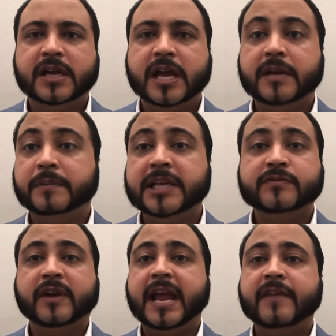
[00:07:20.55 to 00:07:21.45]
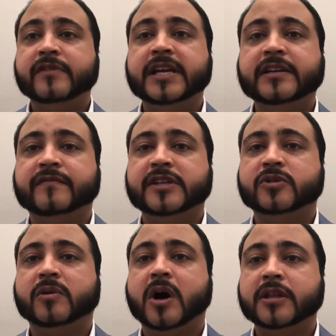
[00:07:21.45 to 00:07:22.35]
and a place for every
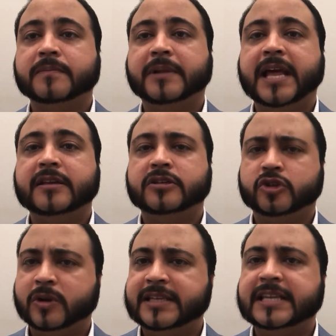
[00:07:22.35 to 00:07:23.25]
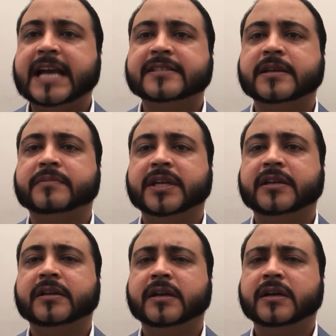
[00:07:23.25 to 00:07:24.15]
individual on the planet to transact something